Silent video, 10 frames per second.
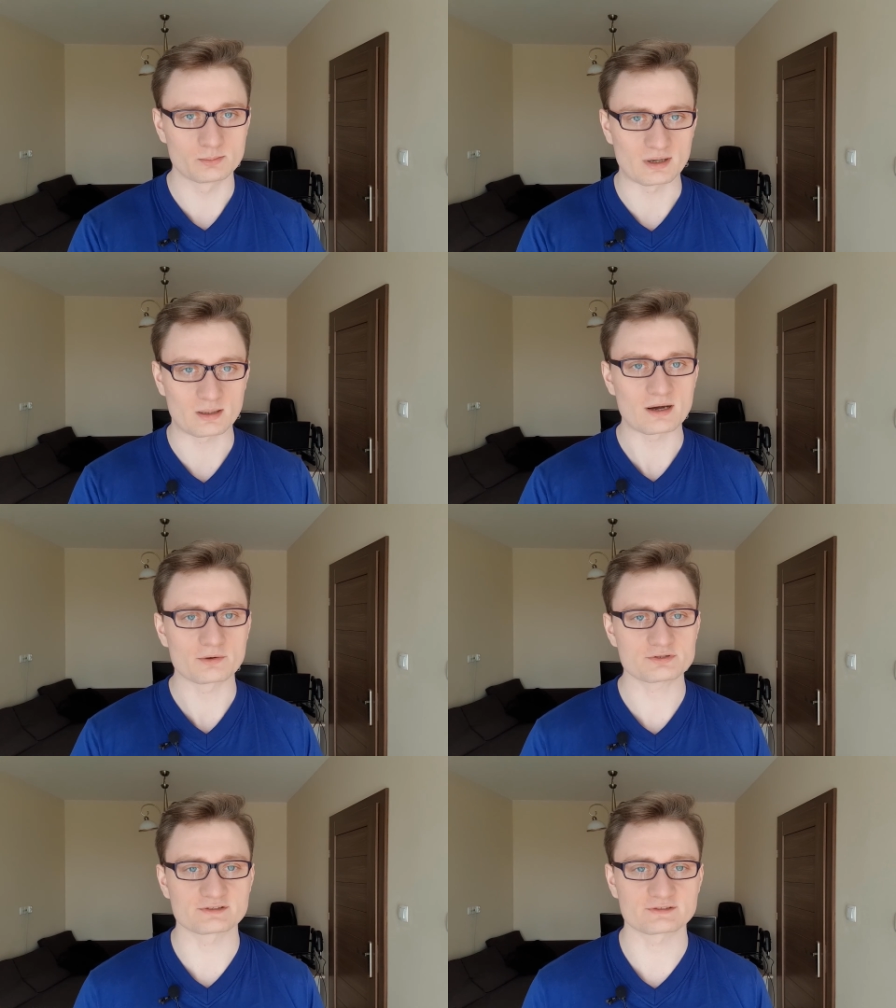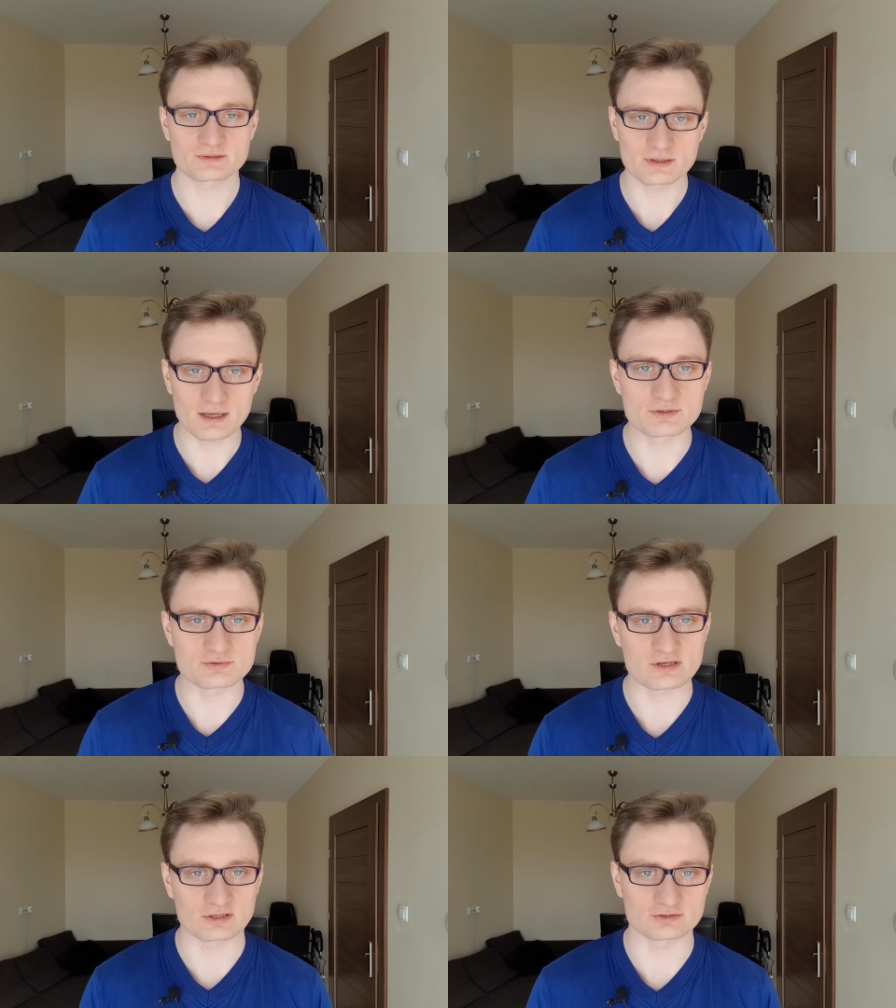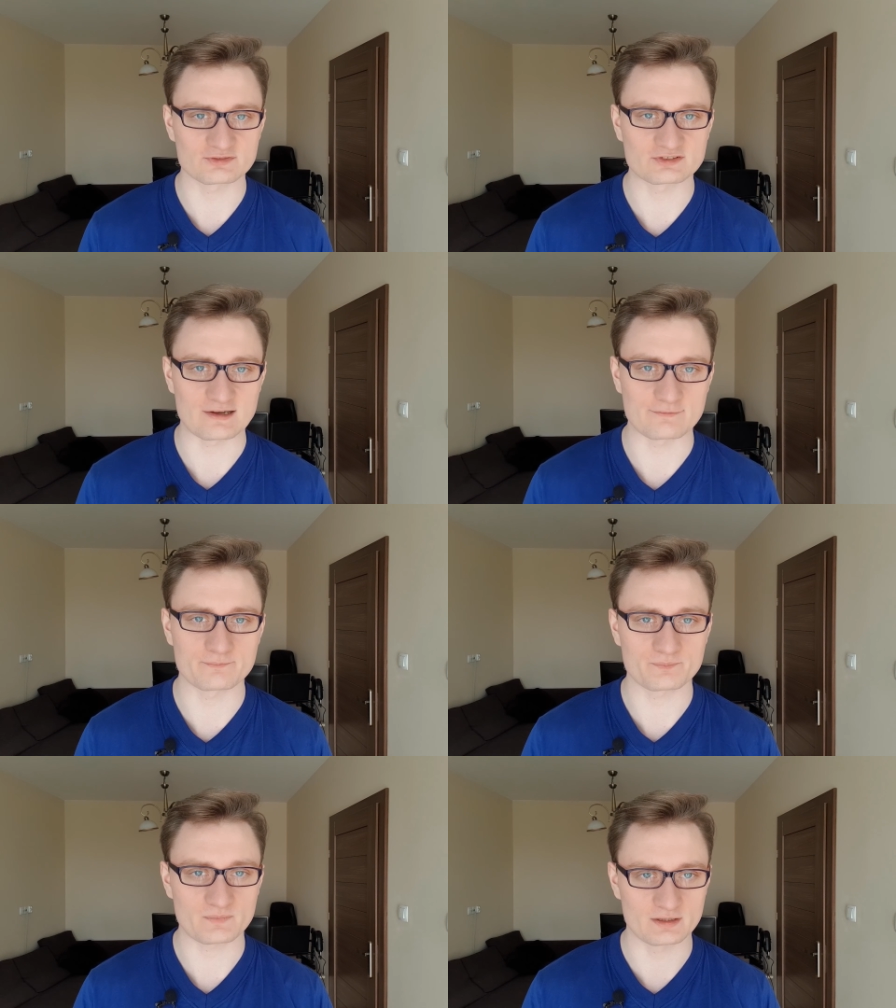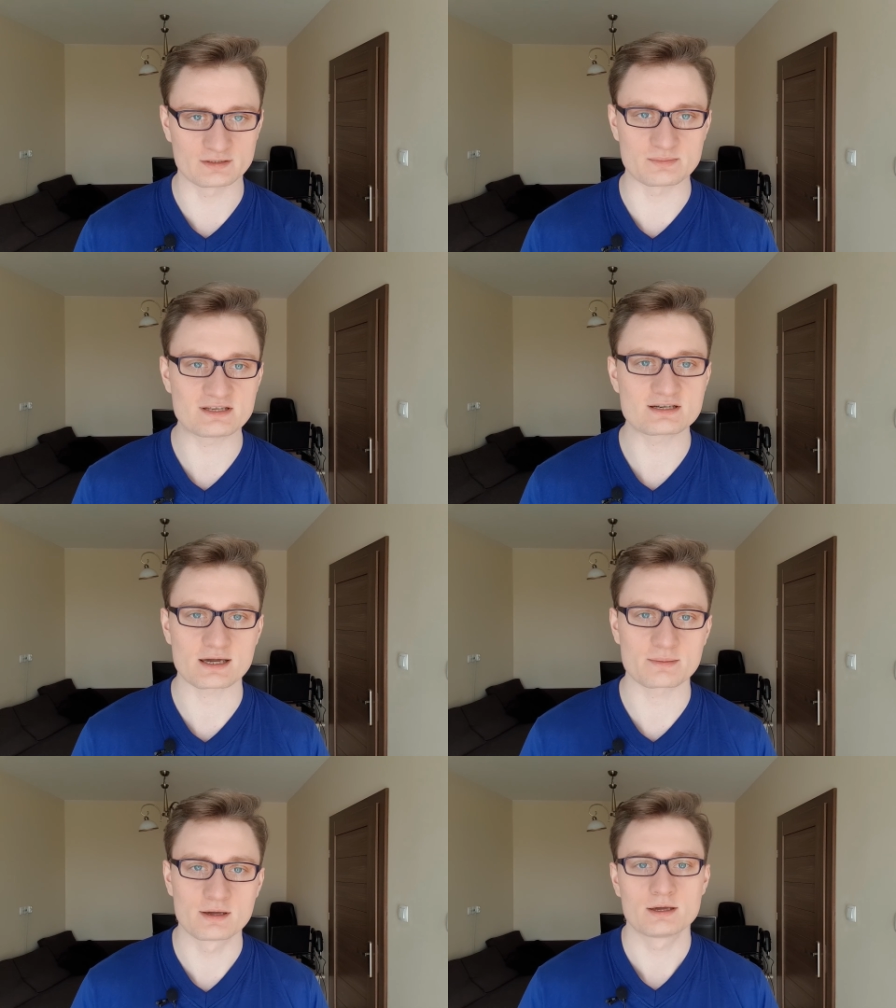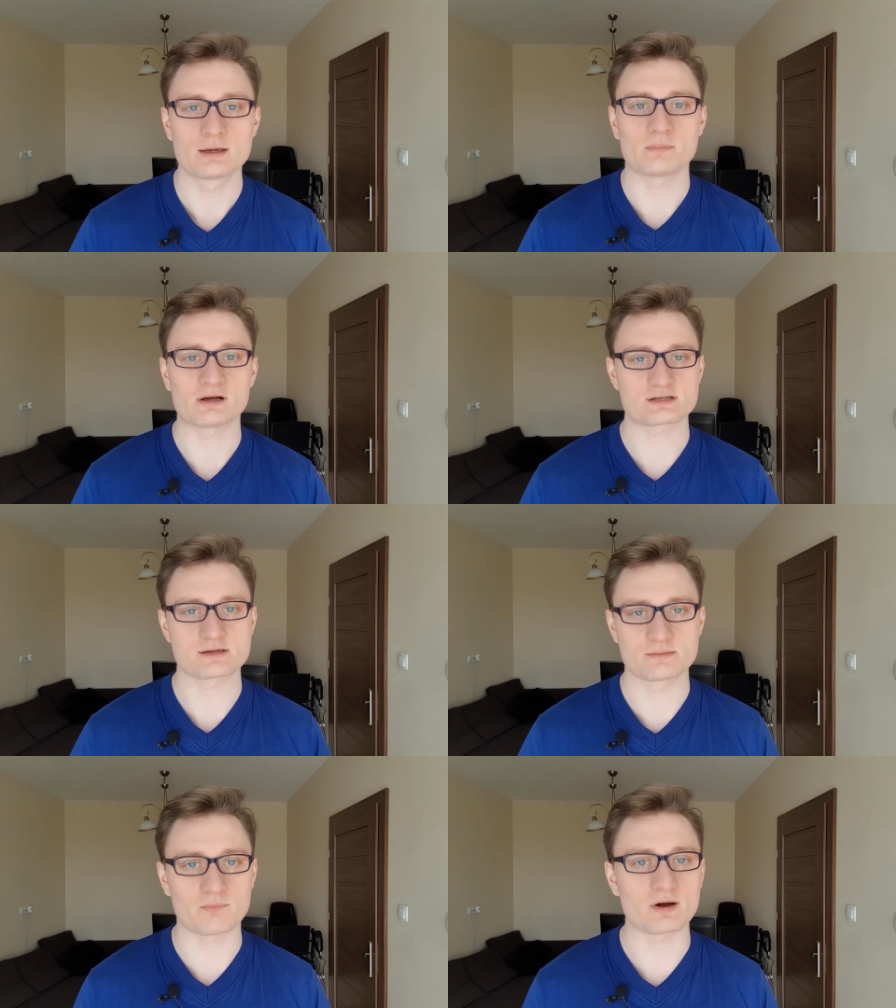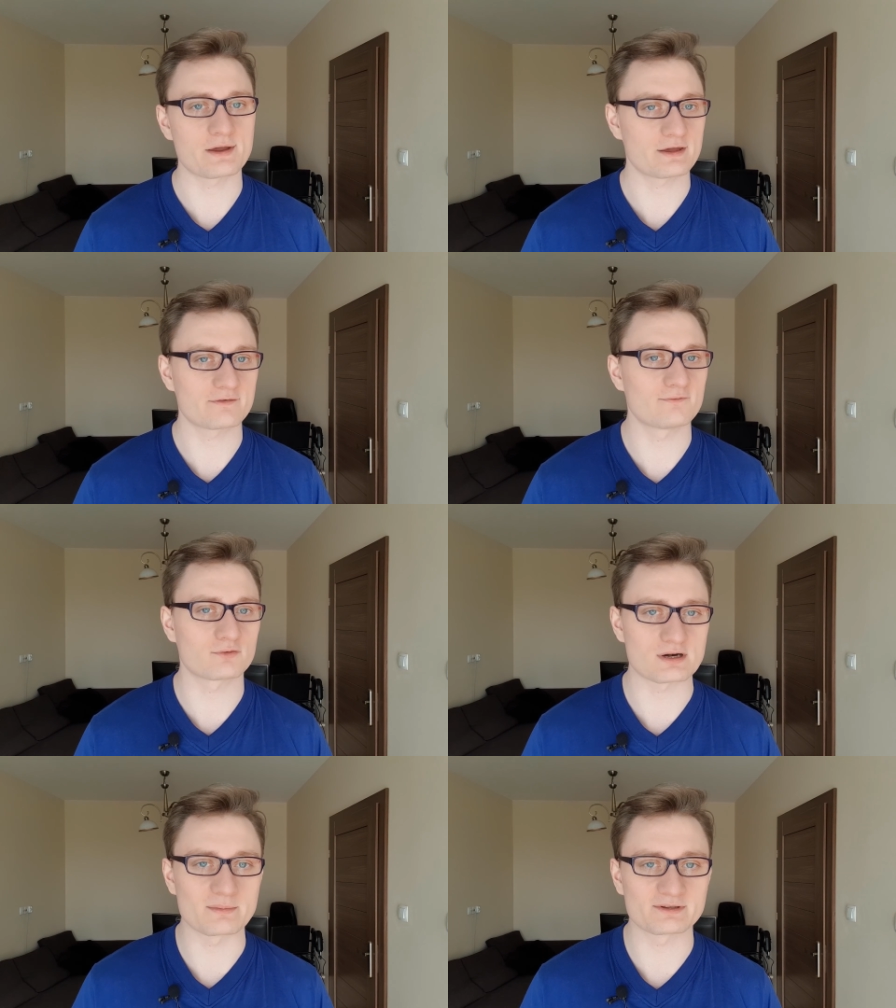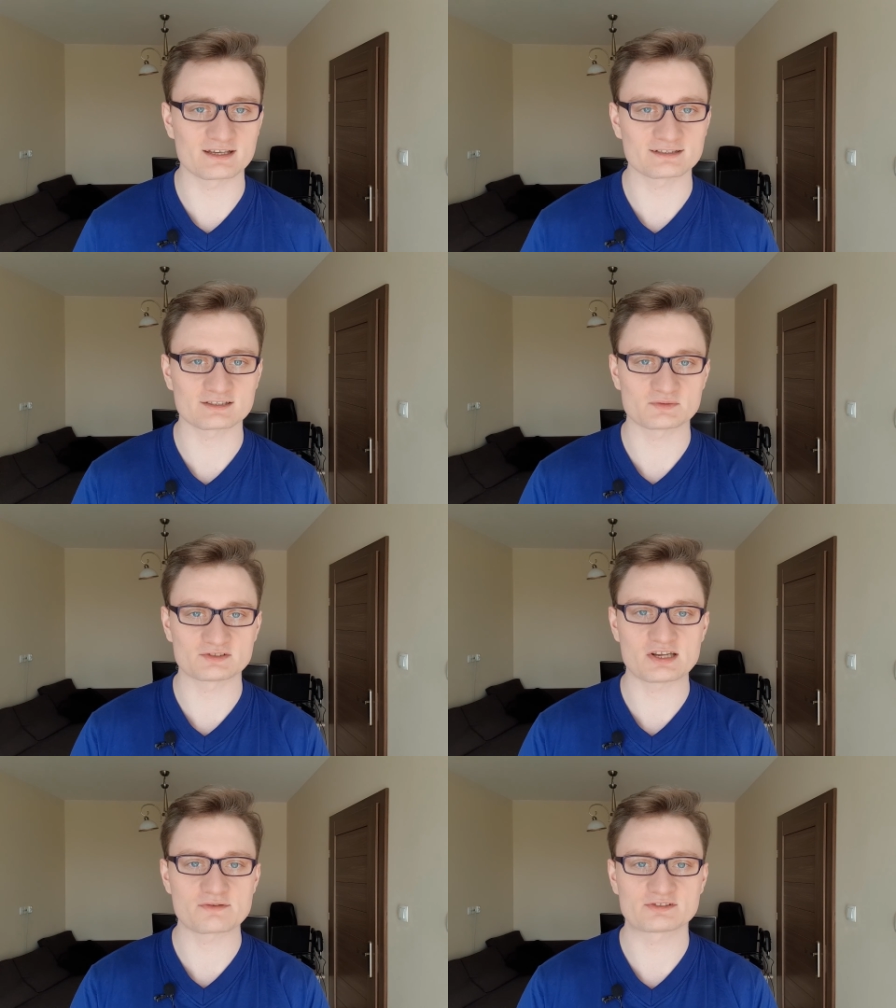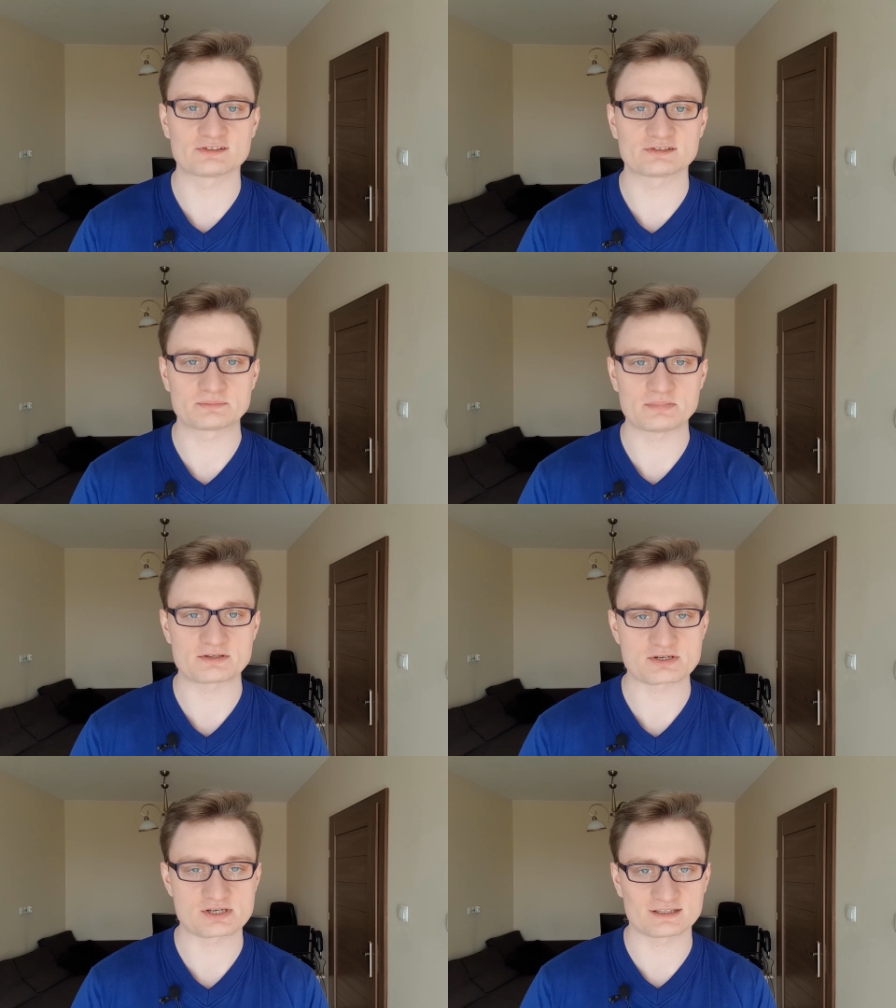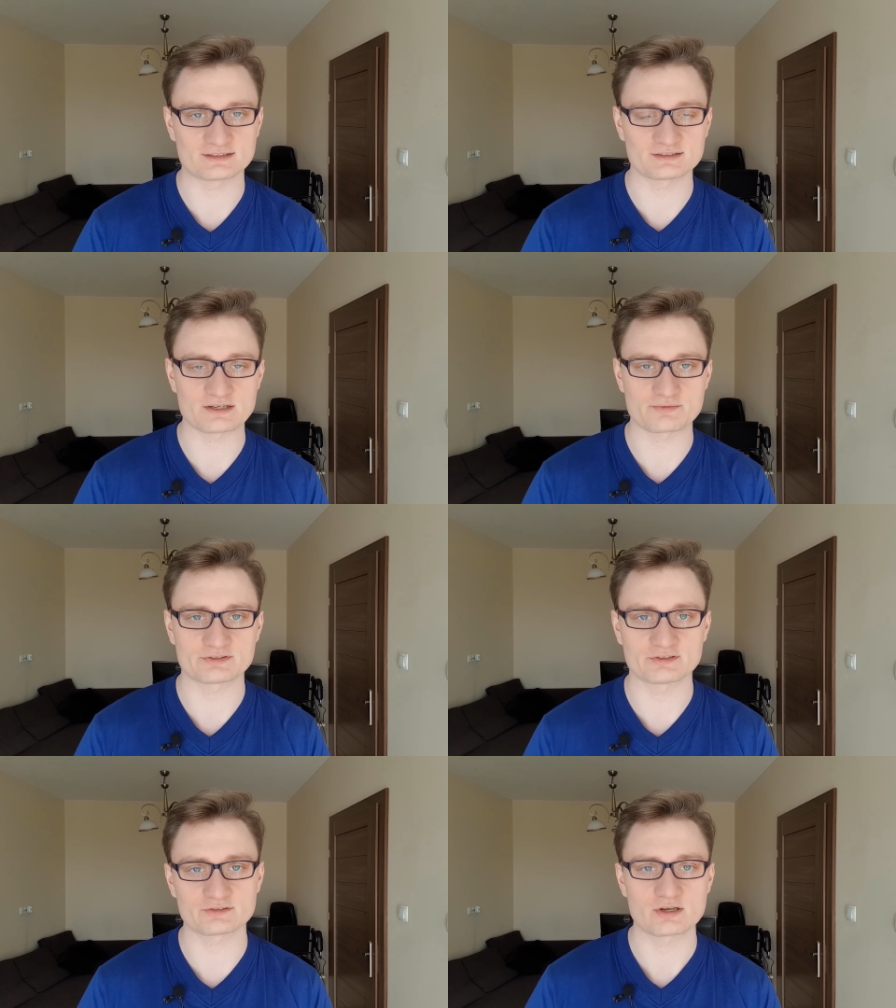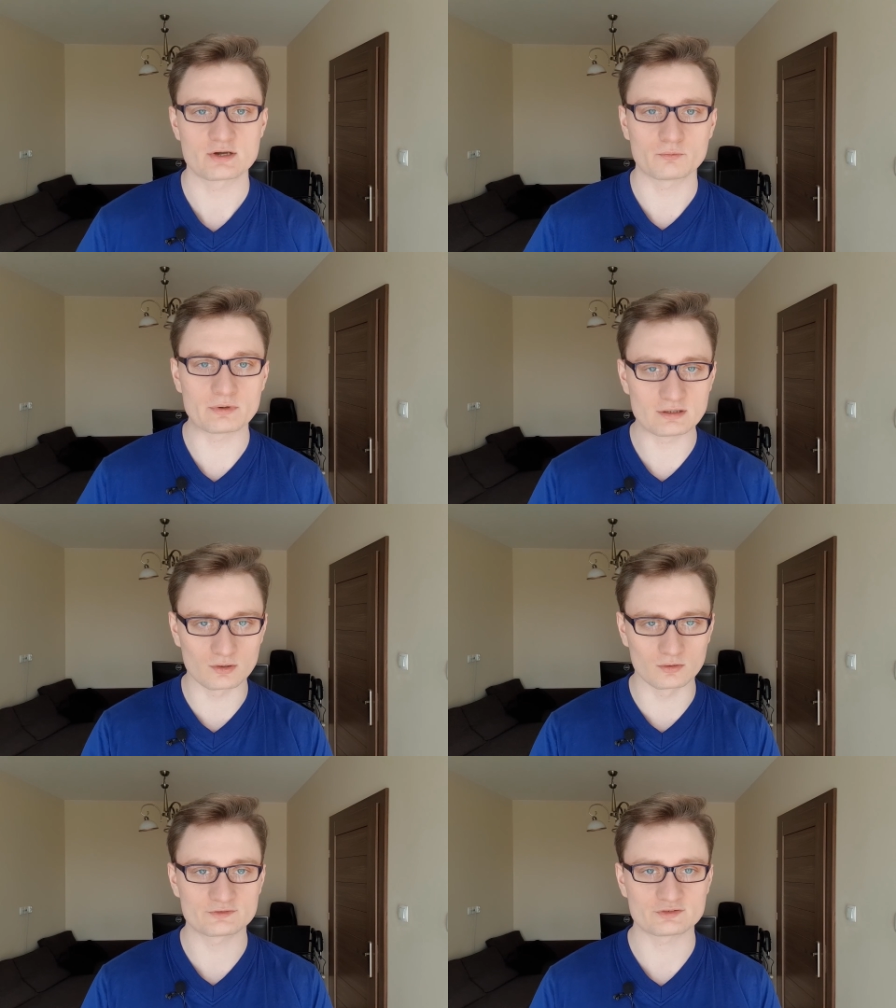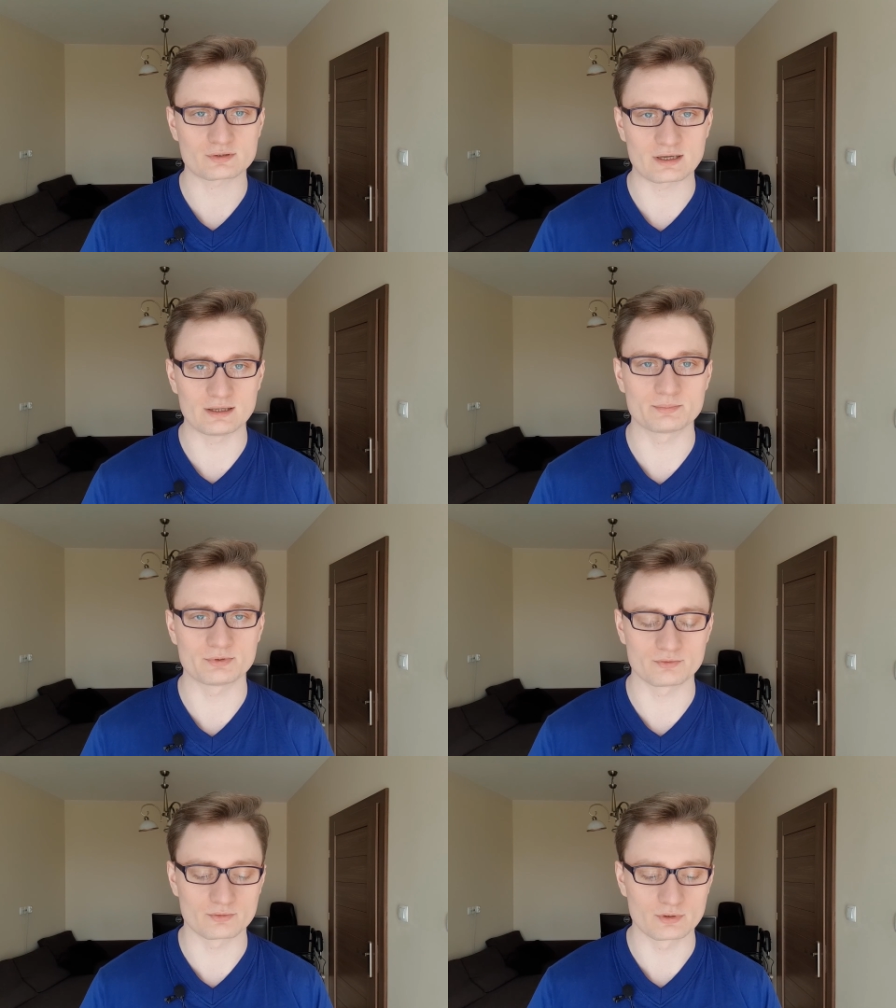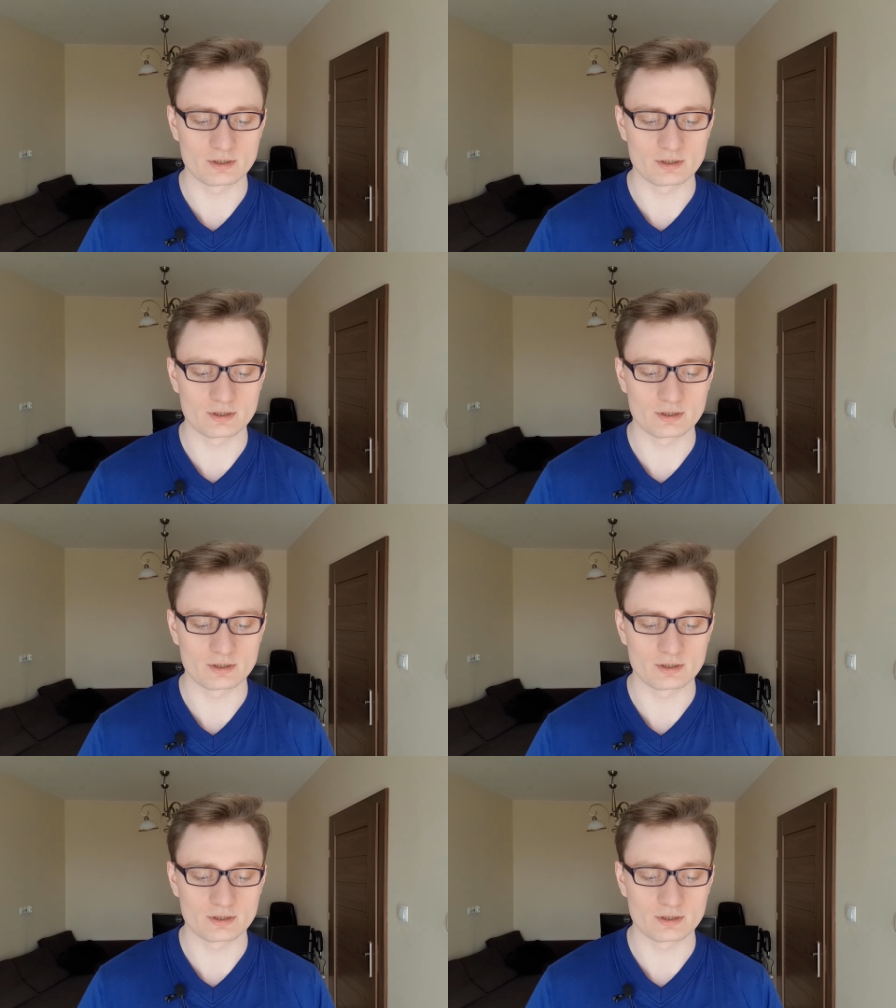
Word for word: bug bounties, and doing a lot of stuff in the meantime. But buying vulnerability assessment services and penetration testing services will also help you